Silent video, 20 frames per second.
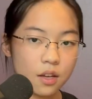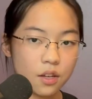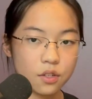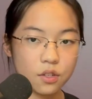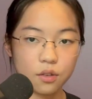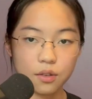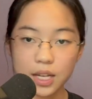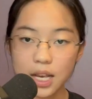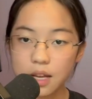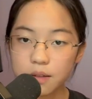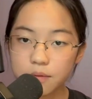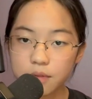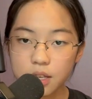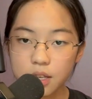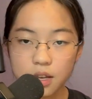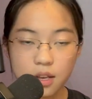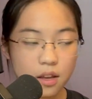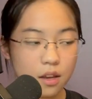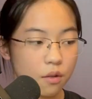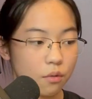So again,
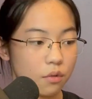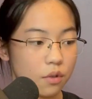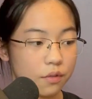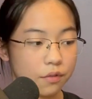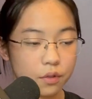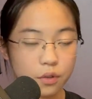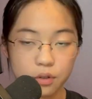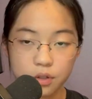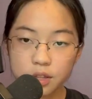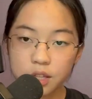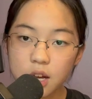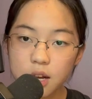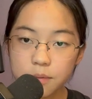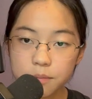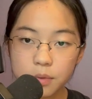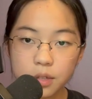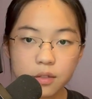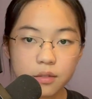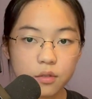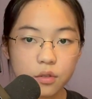with your
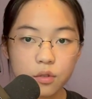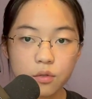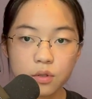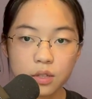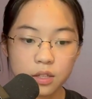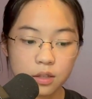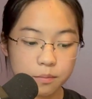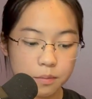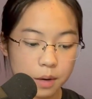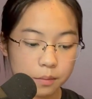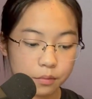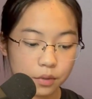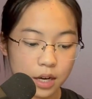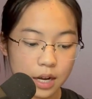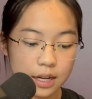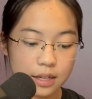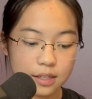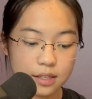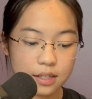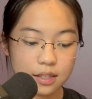thumb, you need to
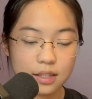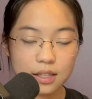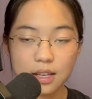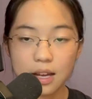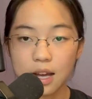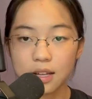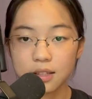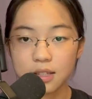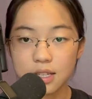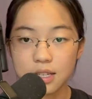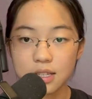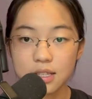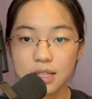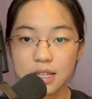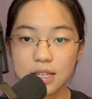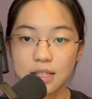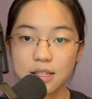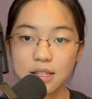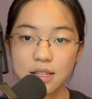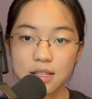memorize that this
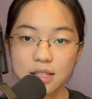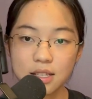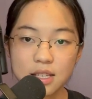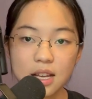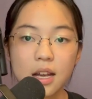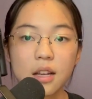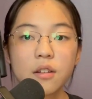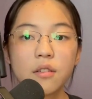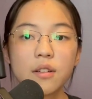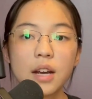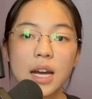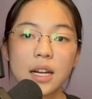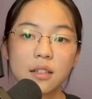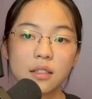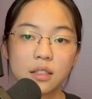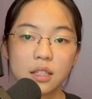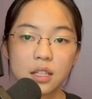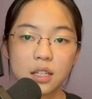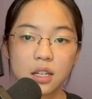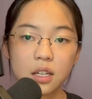is the
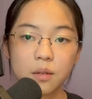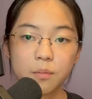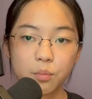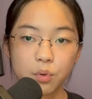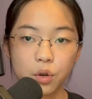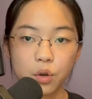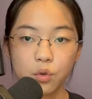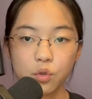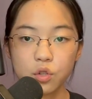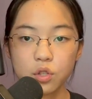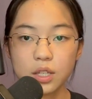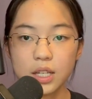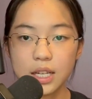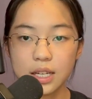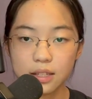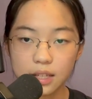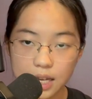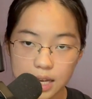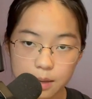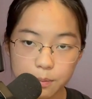psychoanalytic approach
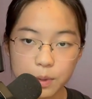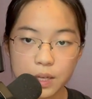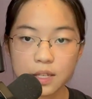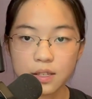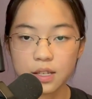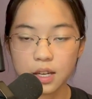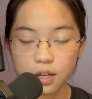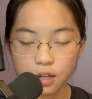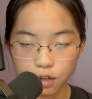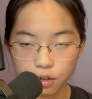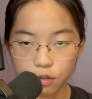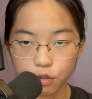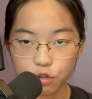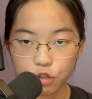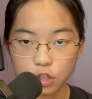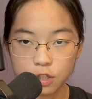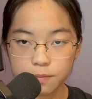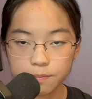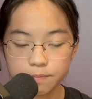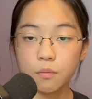in AP Psychology.